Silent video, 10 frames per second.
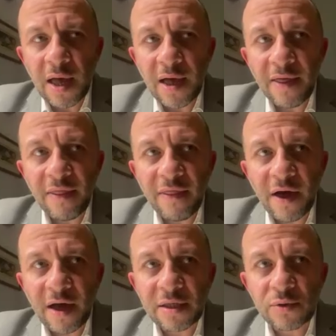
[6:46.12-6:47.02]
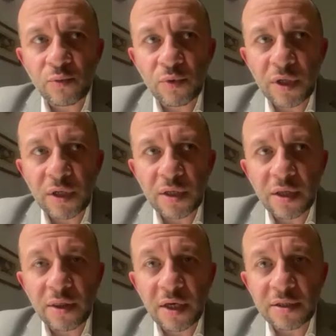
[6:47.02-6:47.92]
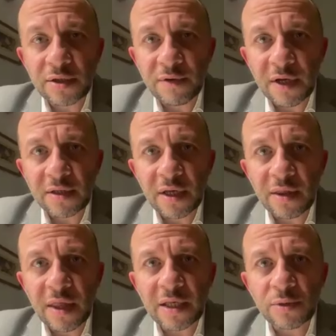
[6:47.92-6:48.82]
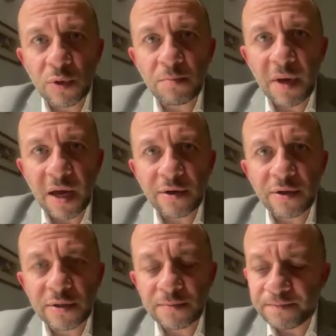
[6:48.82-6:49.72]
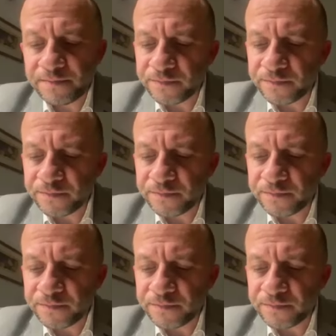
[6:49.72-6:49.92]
and that they surrender, and that's what matters.